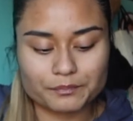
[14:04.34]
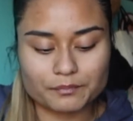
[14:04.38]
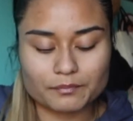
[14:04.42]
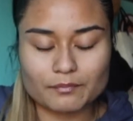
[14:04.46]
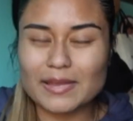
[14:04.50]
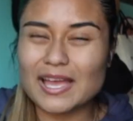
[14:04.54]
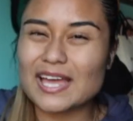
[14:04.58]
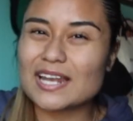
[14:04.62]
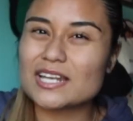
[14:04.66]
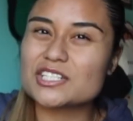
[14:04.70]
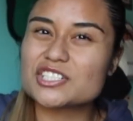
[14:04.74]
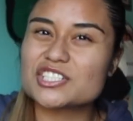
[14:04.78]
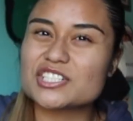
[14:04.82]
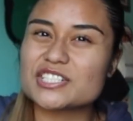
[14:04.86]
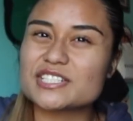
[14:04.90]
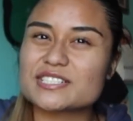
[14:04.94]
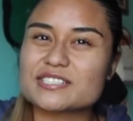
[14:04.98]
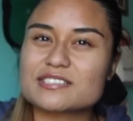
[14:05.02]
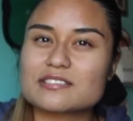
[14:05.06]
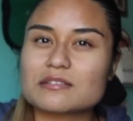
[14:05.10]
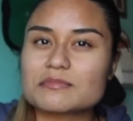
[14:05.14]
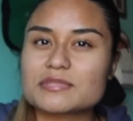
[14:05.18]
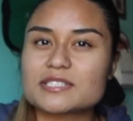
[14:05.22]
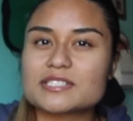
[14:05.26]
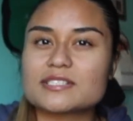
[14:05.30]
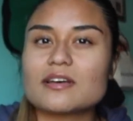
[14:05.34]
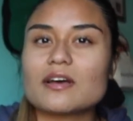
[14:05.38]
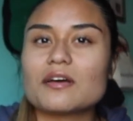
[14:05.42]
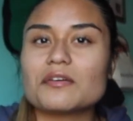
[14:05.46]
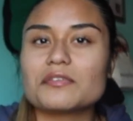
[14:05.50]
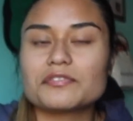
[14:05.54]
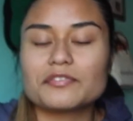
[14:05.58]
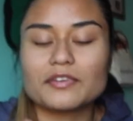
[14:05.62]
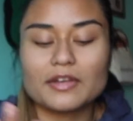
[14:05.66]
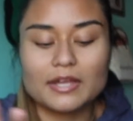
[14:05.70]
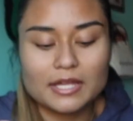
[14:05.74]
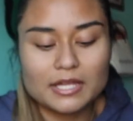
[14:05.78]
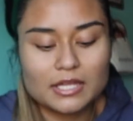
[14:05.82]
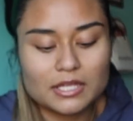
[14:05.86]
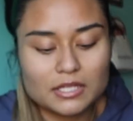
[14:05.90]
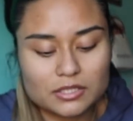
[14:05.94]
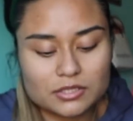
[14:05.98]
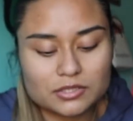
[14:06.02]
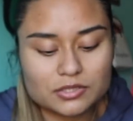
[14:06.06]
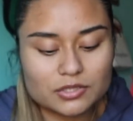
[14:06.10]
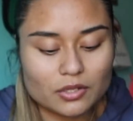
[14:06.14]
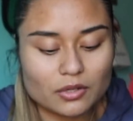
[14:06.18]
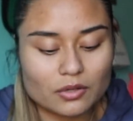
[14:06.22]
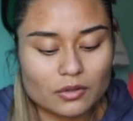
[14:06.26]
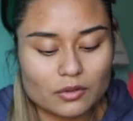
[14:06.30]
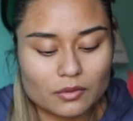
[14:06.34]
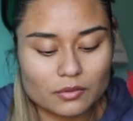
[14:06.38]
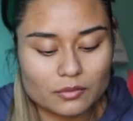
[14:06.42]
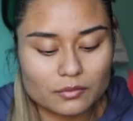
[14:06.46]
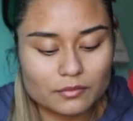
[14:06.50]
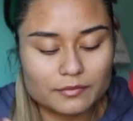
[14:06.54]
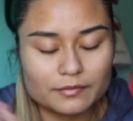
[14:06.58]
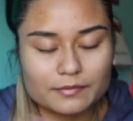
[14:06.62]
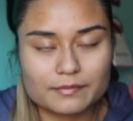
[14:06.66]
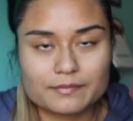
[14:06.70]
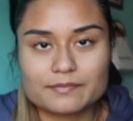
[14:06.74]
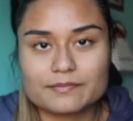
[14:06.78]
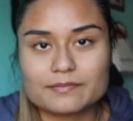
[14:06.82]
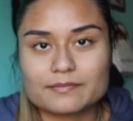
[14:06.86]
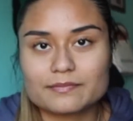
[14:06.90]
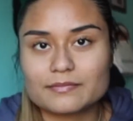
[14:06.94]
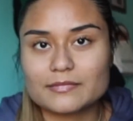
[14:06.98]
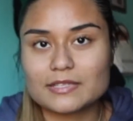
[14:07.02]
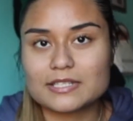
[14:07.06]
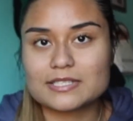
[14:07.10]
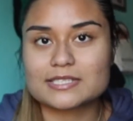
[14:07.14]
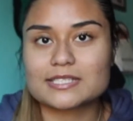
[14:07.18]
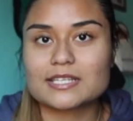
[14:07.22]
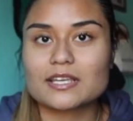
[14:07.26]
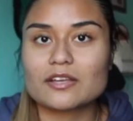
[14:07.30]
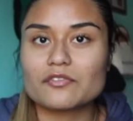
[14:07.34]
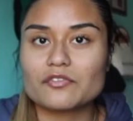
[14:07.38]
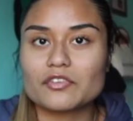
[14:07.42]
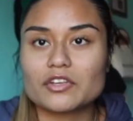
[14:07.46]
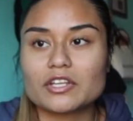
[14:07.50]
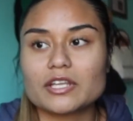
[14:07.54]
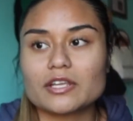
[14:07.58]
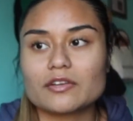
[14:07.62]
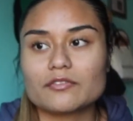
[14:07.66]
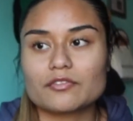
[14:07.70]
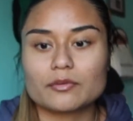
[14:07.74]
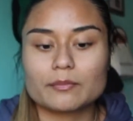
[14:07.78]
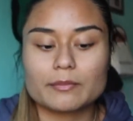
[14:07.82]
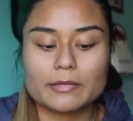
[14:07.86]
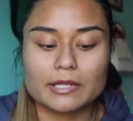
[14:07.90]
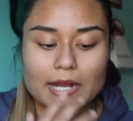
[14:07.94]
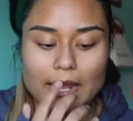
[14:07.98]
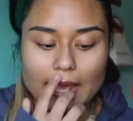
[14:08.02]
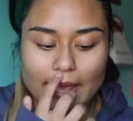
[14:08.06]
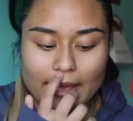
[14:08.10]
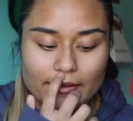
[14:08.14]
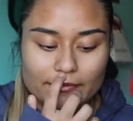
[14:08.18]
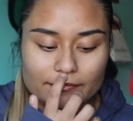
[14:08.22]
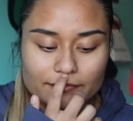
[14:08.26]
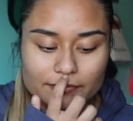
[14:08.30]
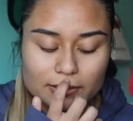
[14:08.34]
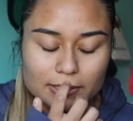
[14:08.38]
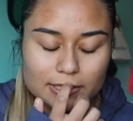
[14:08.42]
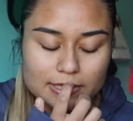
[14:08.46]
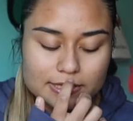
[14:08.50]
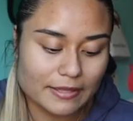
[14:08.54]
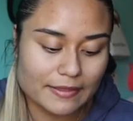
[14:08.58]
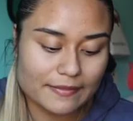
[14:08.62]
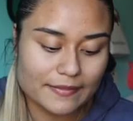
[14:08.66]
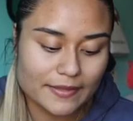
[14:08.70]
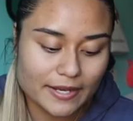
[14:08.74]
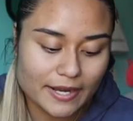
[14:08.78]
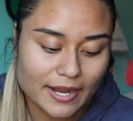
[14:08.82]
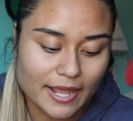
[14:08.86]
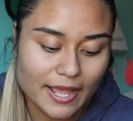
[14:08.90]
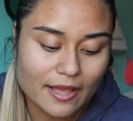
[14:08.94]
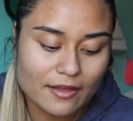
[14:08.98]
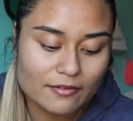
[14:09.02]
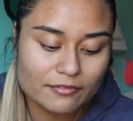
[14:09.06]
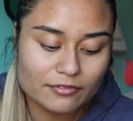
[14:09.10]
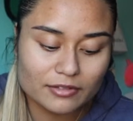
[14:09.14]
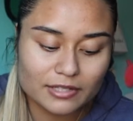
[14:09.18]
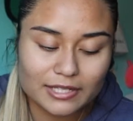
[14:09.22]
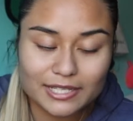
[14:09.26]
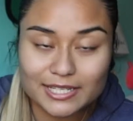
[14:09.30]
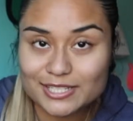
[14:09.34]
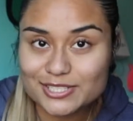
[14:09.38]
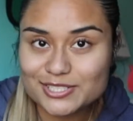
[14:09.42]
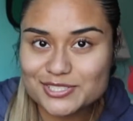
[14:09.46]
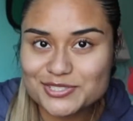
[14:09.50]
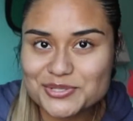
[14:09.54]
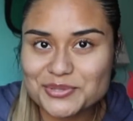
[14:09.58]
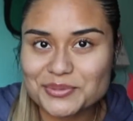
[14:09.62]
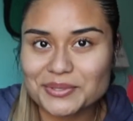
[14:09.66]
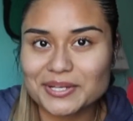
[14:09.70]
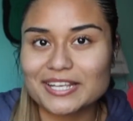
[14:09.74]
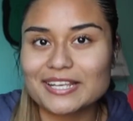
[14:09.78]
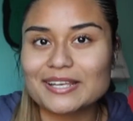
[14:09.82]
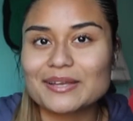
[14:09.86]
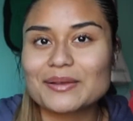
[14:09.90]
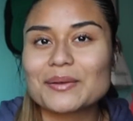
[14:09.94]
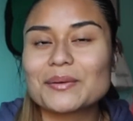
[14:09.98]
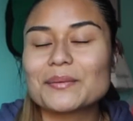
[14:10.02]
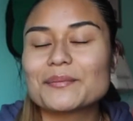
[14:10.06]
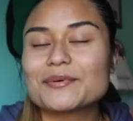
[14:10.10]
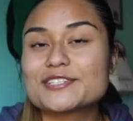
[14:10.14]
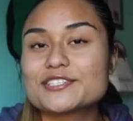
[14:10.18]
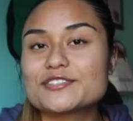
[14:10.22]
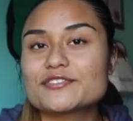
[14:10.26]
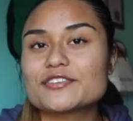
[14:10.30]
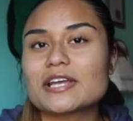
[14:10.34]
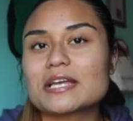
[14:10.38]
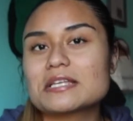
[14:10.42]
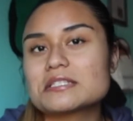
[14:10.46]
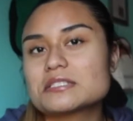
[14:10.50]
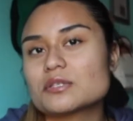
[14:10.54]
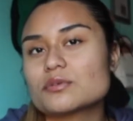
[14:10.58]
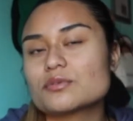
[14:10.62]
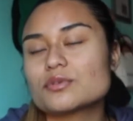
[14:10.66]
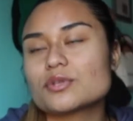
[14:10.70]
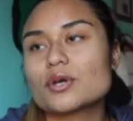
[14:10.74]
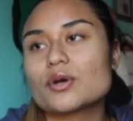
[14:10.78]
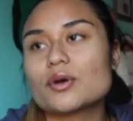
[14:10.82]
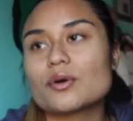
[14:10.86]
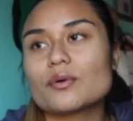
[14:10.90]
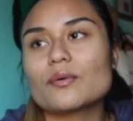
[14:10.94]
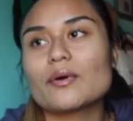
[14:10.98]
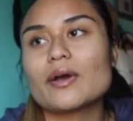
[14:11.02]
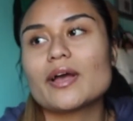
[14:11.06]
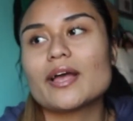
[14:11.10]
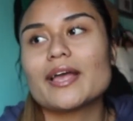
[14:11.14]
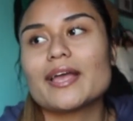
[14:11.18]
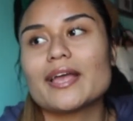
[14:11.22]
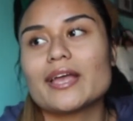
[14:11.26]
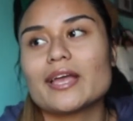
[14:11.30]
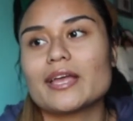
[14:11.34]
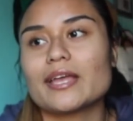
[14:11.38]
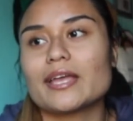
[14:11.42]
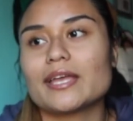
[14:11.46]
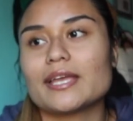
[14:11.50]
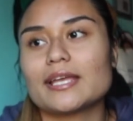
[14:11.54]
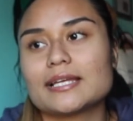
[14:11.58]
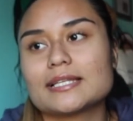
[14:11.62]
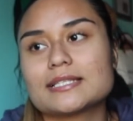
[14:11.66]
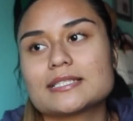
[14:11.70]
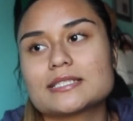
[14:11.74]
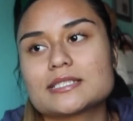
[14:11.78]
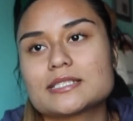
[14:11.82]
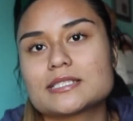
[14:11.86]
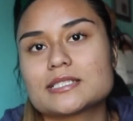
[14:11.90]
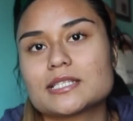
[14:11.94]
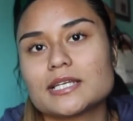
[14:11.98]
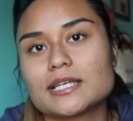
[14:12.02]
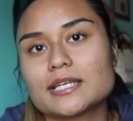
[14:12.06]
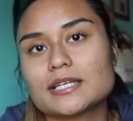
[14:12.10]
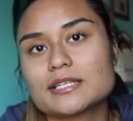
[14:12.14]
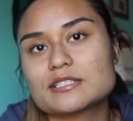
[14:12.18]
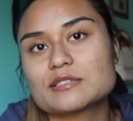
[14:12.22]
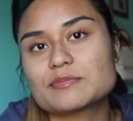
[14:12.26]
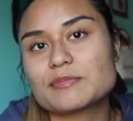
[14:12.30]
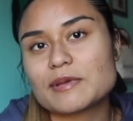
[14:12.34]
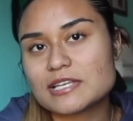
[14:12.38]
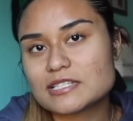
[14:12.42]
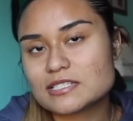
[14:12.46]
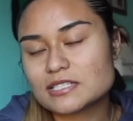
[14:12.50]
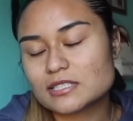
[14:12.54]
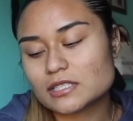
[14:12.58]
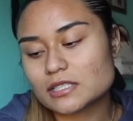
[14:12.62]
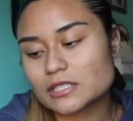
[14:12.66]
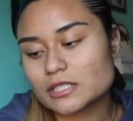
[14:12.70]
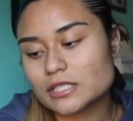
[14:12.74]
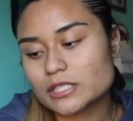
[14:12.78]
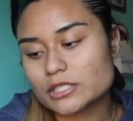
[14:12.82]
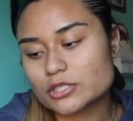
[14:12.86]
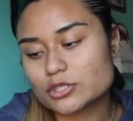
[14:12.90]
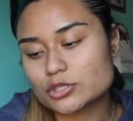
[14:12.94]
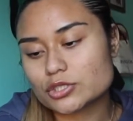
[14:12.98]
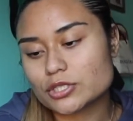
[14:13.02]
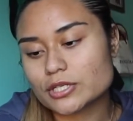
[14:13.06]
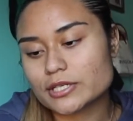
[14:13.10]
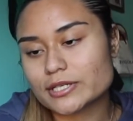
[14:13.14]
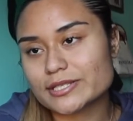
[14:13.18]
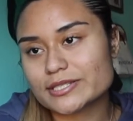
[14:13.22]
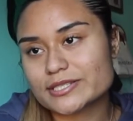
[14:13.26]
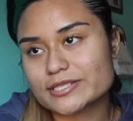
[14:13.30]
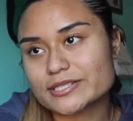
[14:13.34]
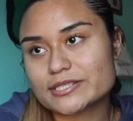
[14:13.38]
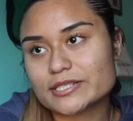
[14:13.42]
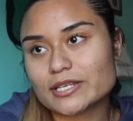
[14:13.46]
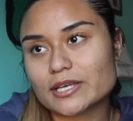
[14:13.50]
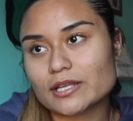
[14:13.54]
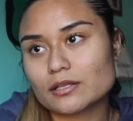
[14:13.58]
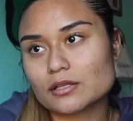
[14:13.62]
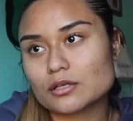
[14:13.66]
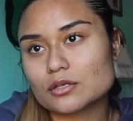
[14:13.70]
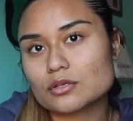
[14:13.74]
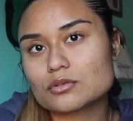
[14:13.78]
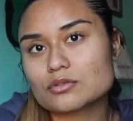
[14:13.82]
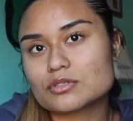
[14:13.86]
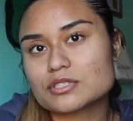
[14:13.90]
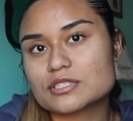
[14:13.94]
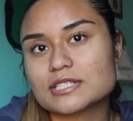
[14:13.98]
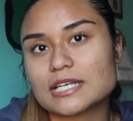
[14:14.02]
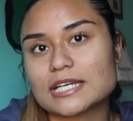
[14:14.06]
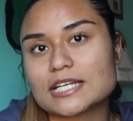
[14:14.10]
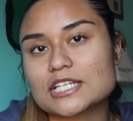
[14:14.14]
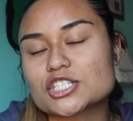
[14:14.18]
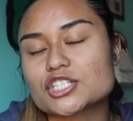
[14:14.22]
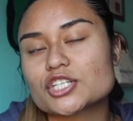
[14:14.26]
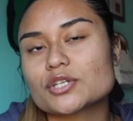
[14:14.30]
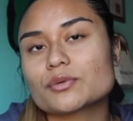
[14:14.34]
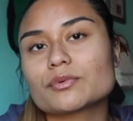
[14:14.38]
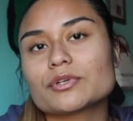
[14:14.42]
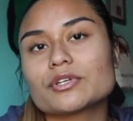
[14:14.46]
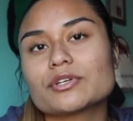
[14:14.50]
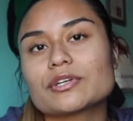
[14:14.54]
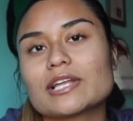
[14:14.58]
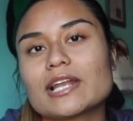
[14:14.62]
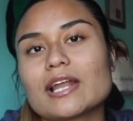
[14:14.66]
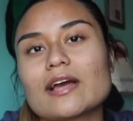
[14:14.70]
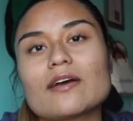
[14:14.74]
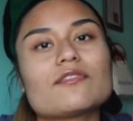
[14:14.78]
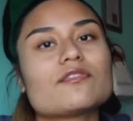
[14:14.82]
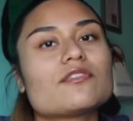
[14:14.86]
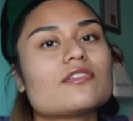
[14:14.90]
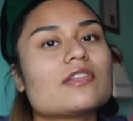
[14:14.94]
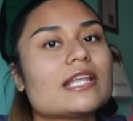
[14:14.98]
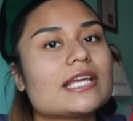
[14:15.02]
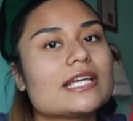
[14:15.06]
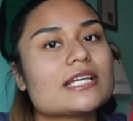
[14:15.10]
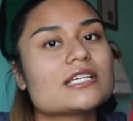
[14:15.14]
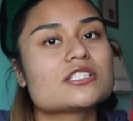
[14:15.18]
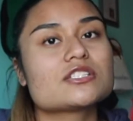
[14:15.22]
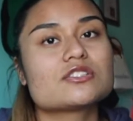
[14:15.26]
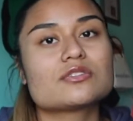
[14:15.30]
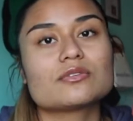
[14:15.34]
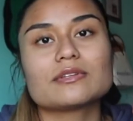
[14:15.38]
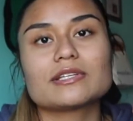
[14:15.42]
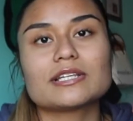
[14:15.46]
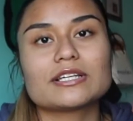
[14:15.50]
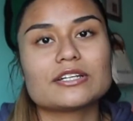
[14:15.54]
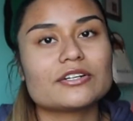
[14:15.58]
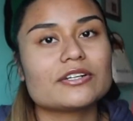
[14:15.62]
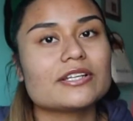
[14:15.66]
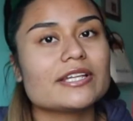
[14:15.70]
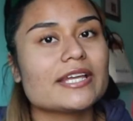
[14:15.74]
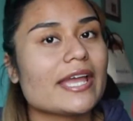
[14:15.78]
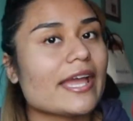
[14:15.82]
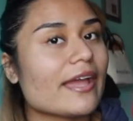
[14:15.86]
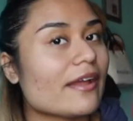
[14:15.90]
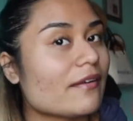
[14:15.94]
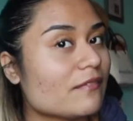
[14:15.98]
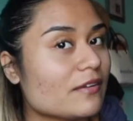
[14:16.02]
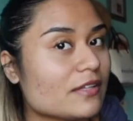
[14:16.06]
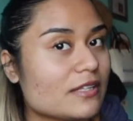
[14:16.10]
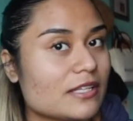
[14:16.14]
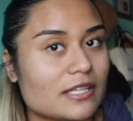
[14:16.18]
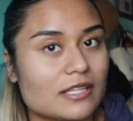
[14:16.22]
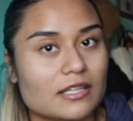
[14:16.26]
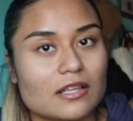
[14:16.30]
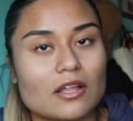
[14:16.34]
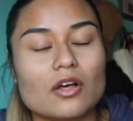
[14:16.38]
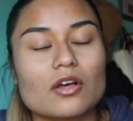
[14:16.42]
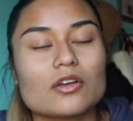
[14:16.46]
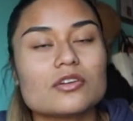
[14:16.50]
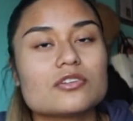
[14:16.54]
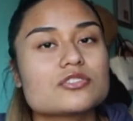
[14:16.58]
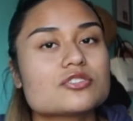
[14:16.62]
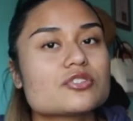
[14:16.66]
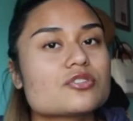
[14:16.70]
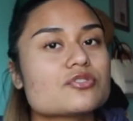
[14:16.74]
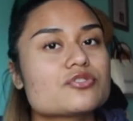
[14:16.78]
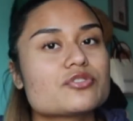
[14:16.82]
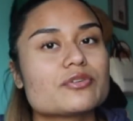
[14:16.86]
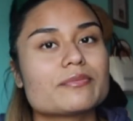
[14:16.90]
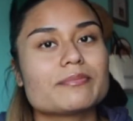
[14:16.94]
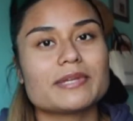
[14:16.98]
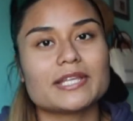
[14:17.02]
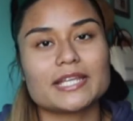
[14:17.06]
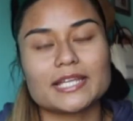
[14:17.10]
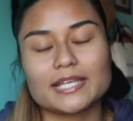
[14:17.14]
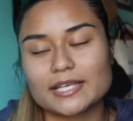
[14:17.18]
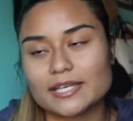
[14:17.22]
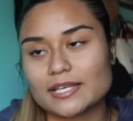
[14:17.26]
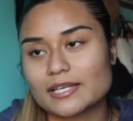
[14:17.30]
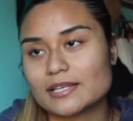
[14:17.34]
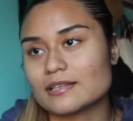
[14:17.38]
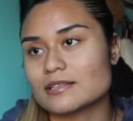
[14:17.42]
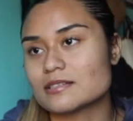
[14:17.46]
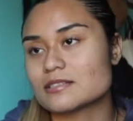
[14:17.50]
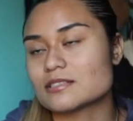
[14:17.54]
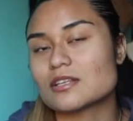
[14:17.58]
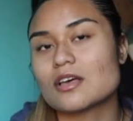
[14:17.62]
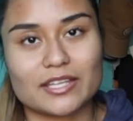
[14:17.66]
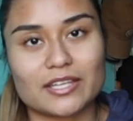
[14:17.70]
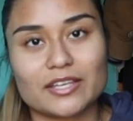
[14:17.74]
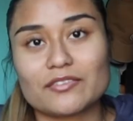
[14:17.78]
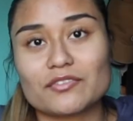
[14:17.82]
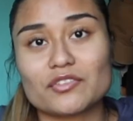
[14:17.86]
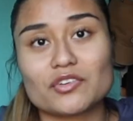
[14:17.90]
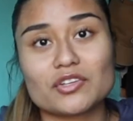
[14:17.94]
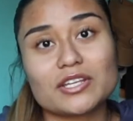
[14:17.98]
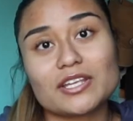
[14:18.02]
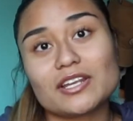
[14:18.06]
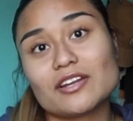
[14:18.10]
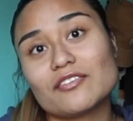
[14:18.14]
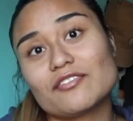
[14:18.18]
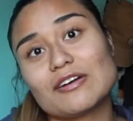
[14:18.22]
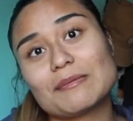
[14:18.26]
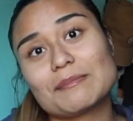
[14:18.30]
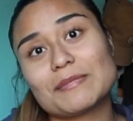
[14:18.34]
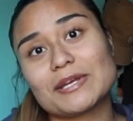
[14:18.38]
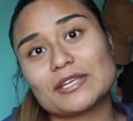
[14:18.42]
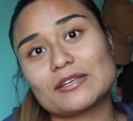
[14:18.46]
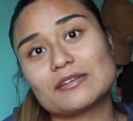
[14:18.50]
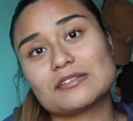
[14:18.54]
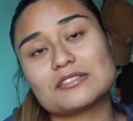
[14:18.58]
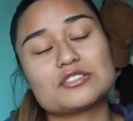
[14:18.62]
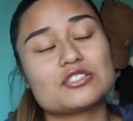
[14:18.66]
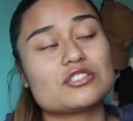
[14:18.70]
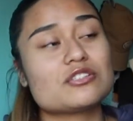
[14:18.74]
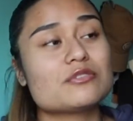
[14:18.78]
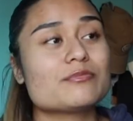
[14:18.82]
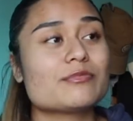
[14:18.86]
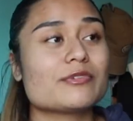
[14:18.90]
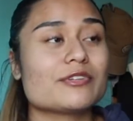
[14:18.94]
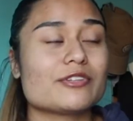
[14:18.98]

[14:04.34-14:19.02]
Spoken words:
managing some stuff, so it's convenient for me to have it. And then I have a Linktree, which if you guys don't know, it is basically just a little section where you can have links to literally everything, all your social medias. If you need to find my YouTube,